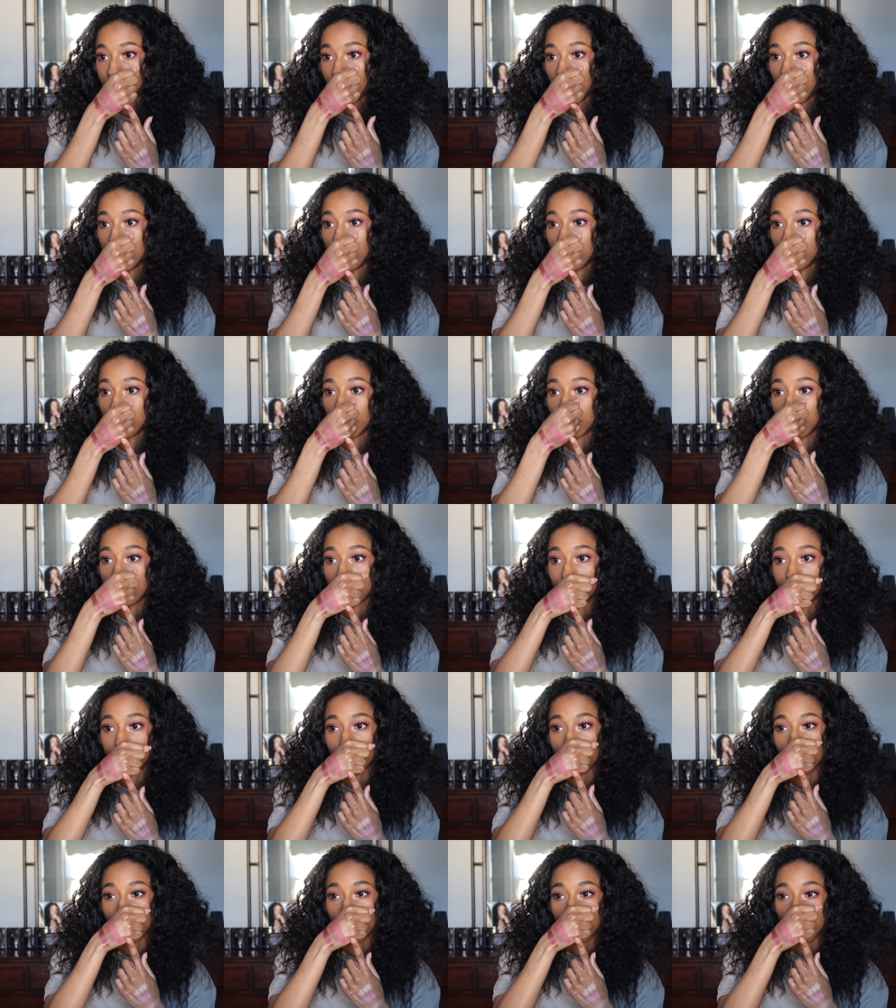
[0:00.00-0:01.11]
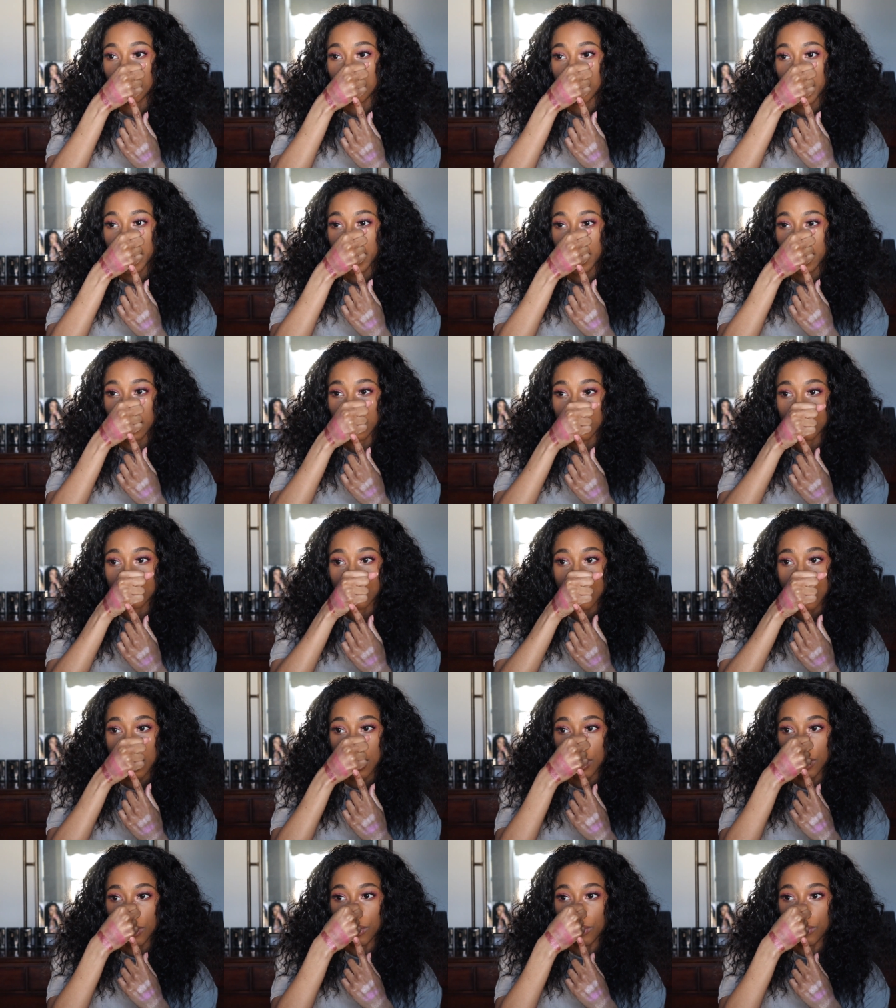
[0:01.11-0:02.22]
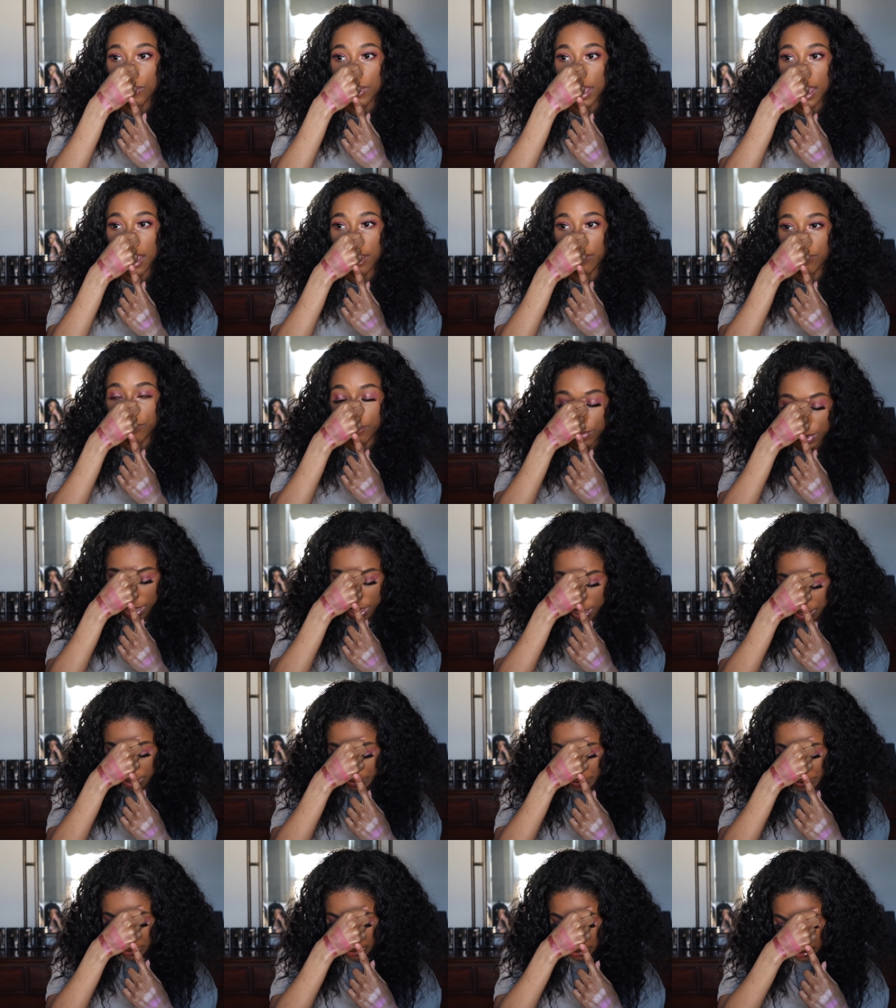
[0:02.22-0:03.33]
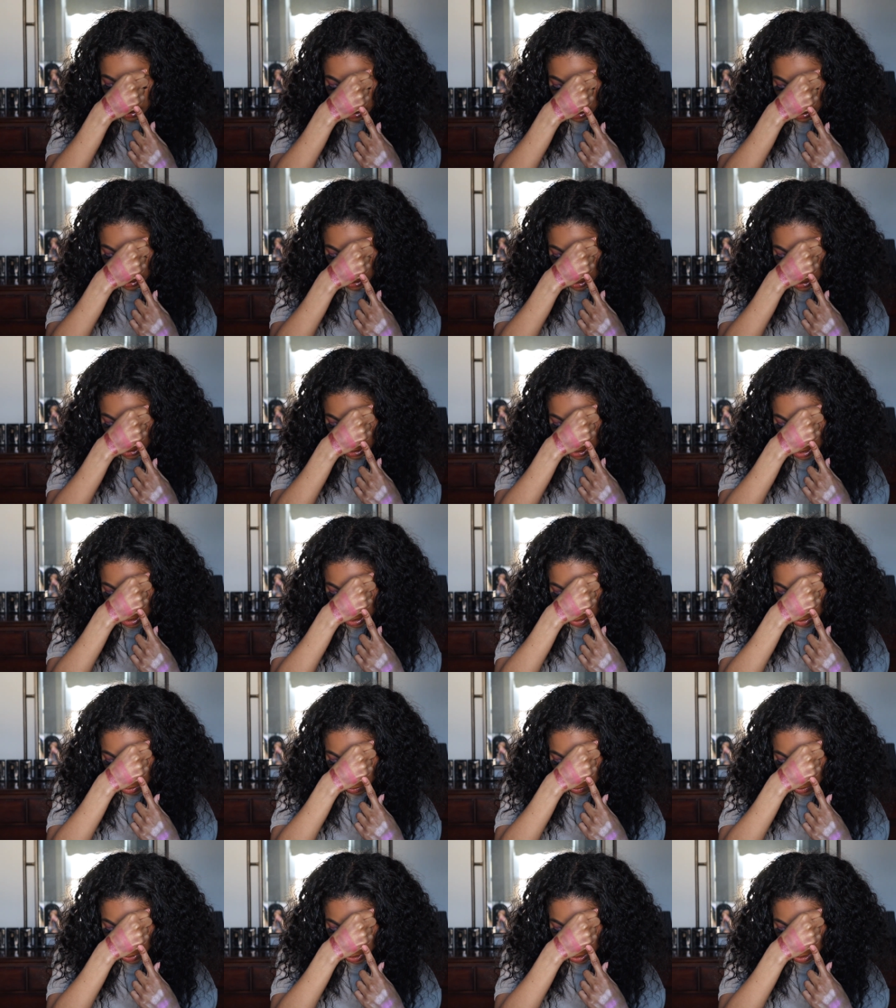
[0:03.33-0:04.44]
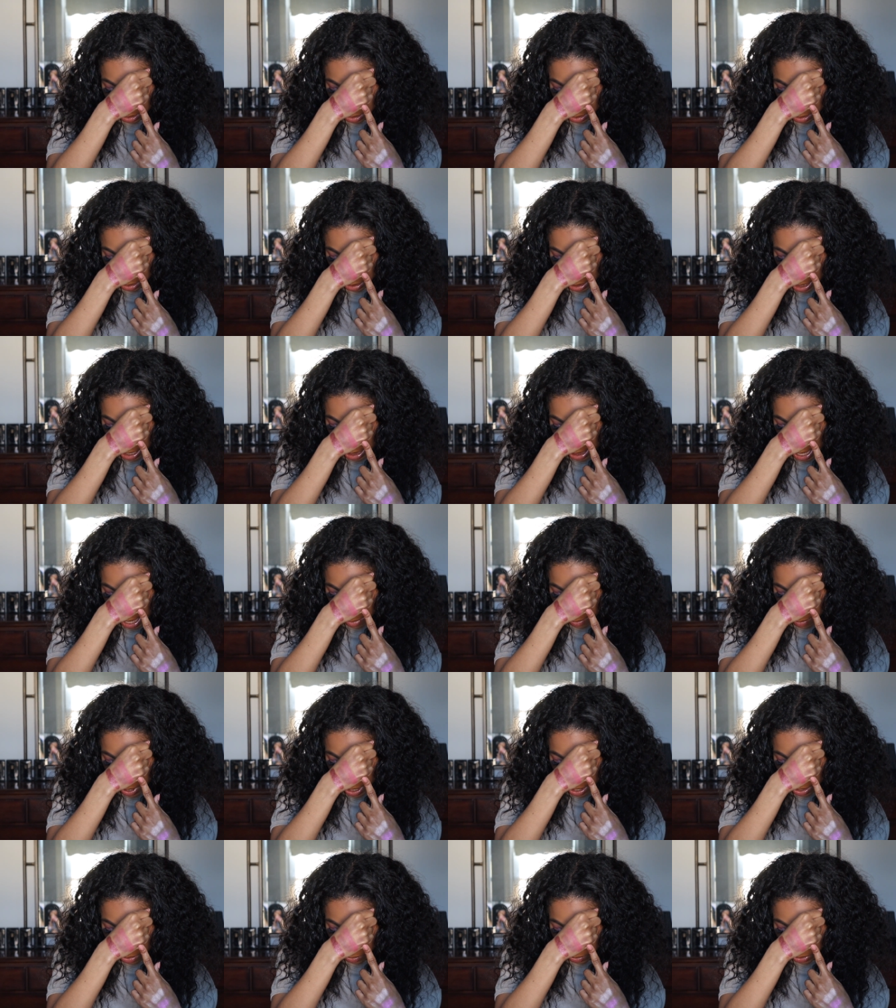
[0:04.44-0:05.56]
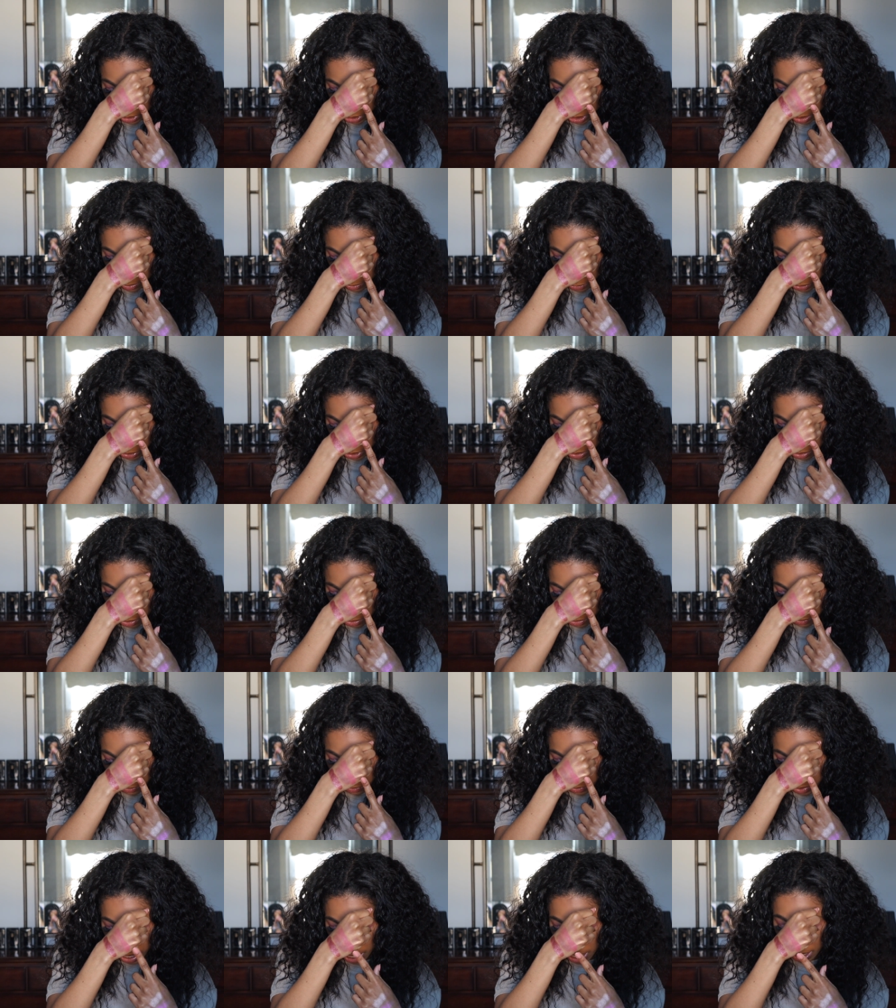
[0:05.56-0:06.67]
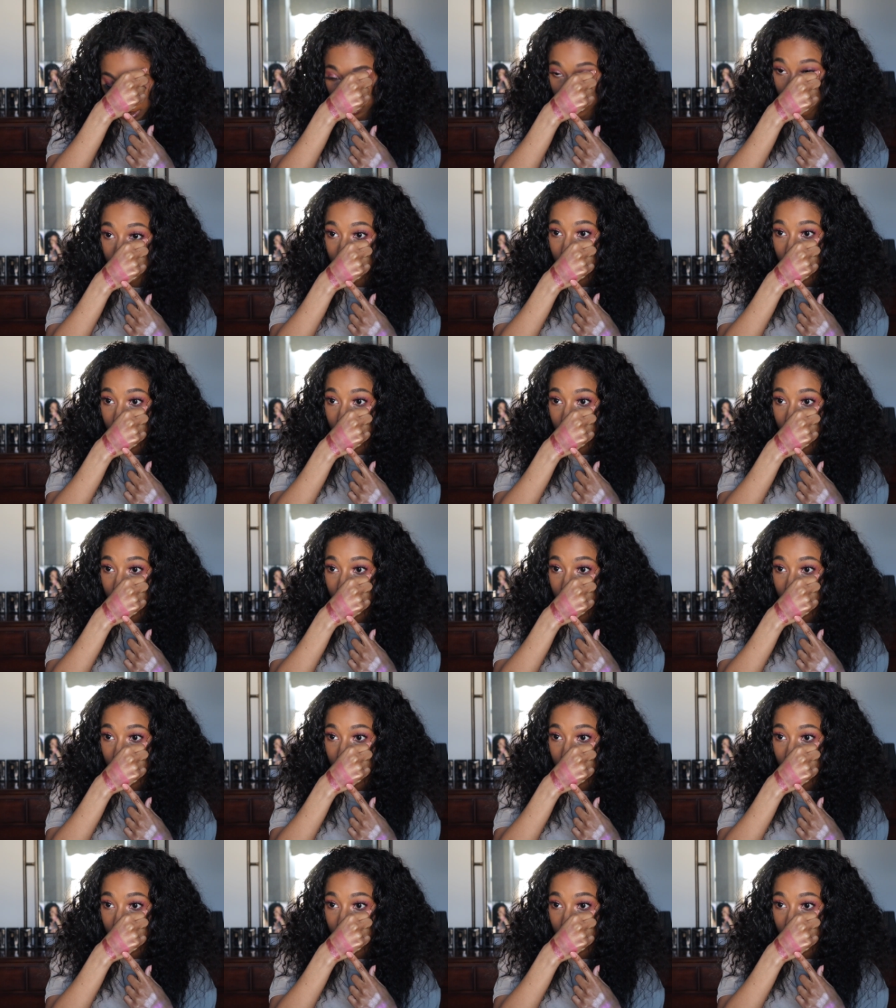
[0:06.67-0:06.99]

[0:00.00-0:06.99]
I just, just point on my hand. We have Pink Mystique, which is a light pink with shimmering gold flash.